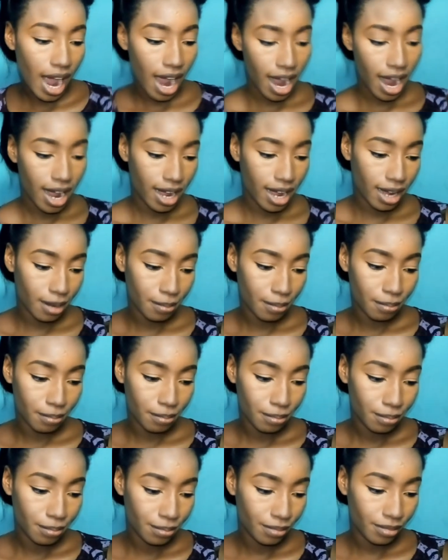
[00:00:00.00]
Um,
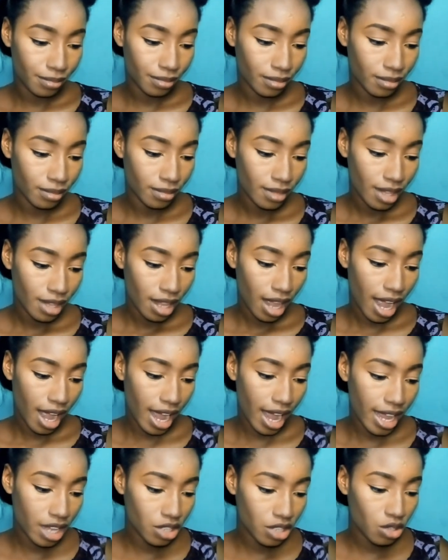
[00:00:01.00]

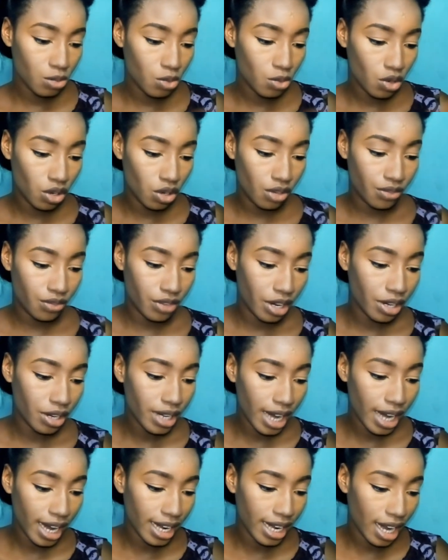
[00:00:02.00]
I assume you're a very
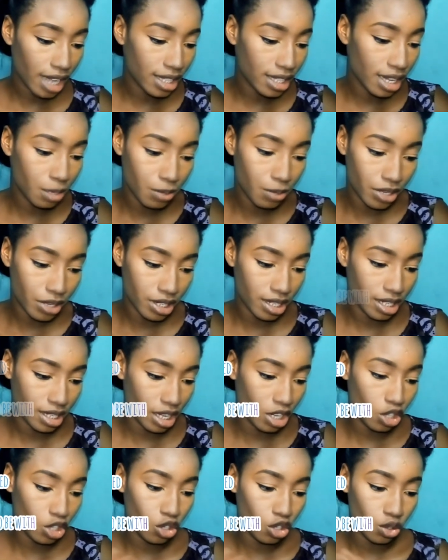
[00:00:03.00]
kind-hearted
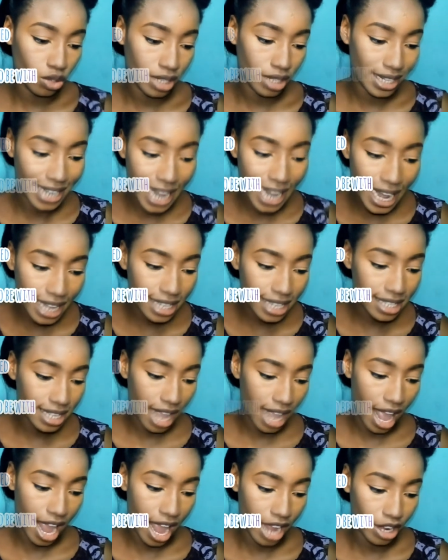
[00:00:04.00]
person. You're nice
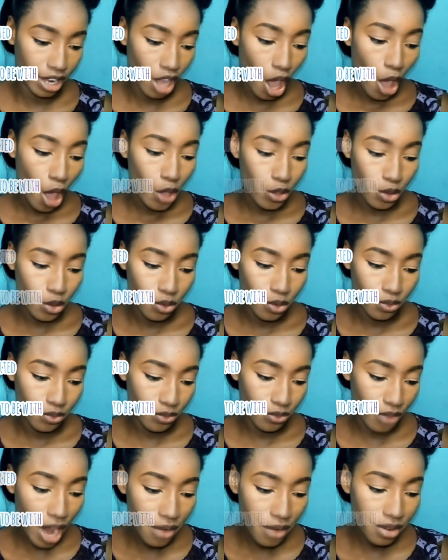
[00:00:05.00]
and you're
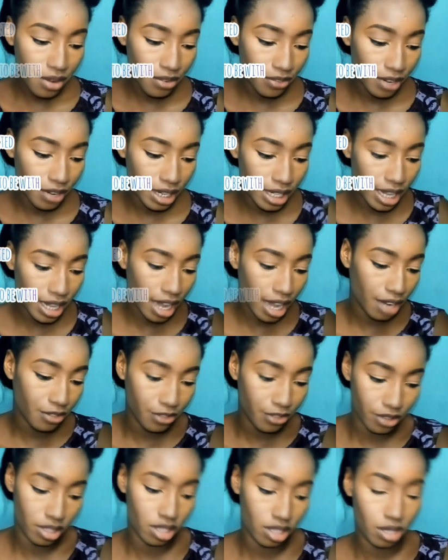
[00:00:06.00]
very funny and
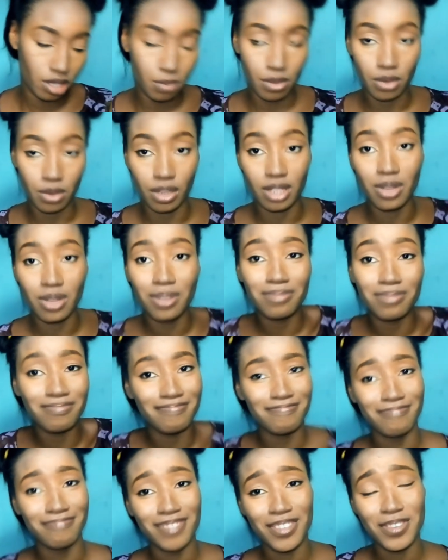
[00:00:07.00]
fun to be with.
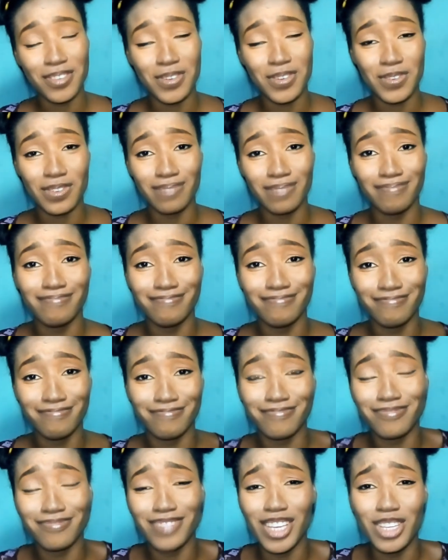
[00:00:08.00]
Aww.
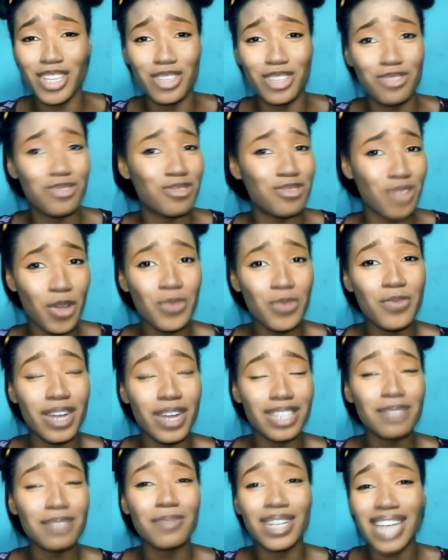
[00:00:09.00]
Thank you so
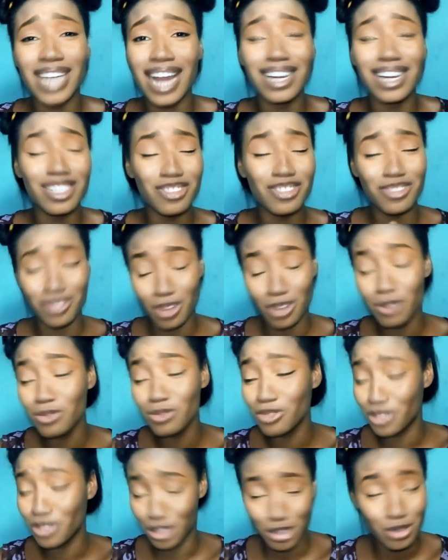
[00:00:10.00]
much, but that is so
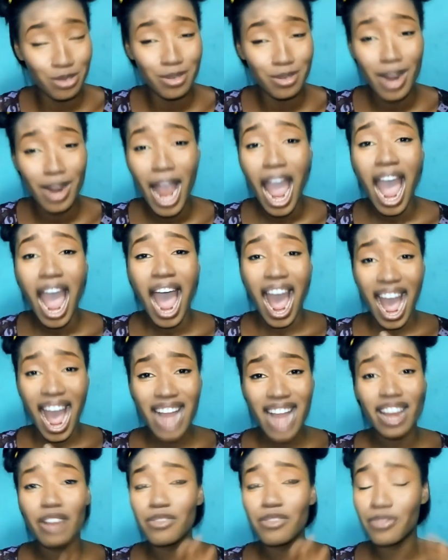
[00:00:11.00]
true.
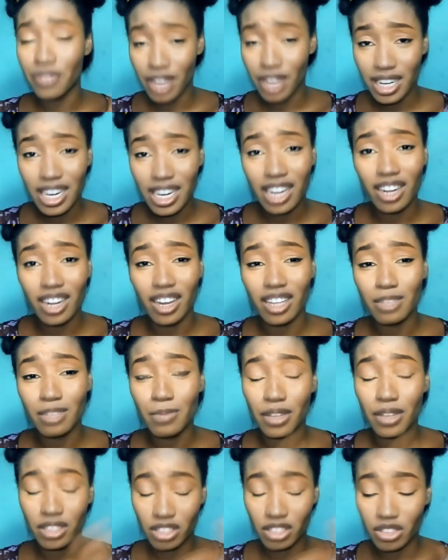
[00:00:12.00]
I love fun a lot,
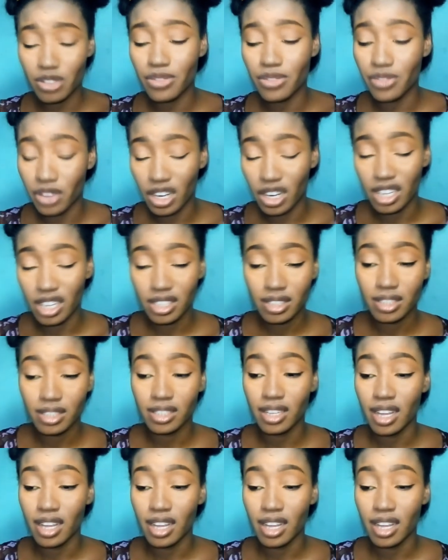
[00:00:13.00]
but good fun.